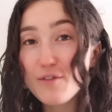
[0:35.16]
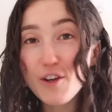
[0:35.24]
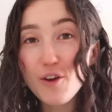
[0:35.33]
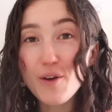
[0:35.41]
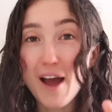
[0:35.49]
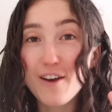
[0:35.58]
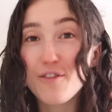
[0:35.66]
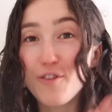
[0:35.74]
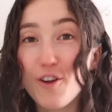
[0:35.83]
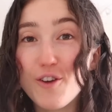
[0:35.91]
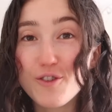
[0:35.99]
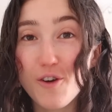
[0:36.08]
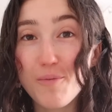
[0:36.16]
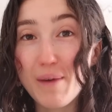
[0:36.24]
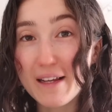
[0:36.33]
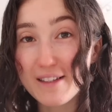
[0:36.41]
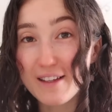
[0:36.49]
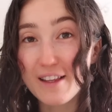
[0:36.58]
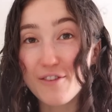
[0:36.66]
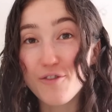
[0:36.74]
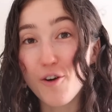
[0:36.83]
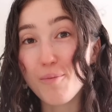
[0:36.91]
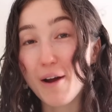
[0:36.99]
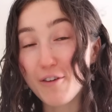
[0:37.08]
video kind of follows on basically
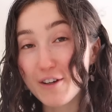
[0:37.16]
from my